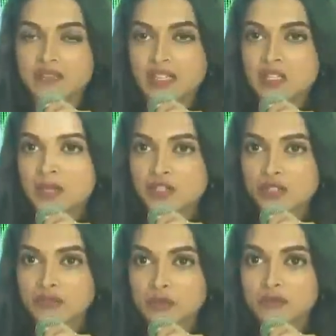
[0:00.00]
very
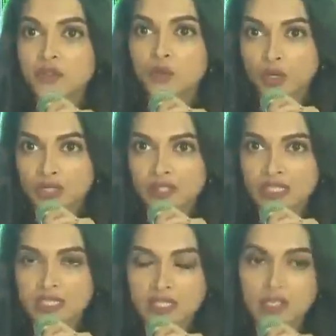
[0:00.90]
special film for all of
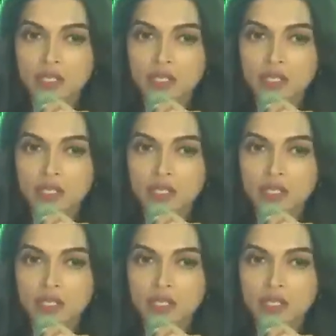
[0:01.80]
us.